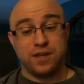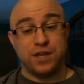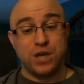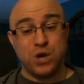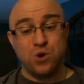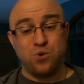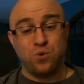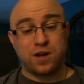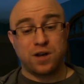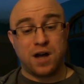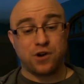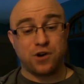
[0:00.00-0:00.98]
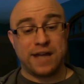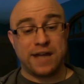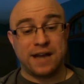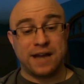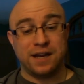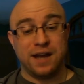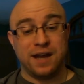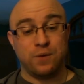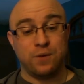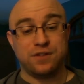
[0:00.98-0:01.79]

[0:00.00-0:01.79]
you will conquer Ganon and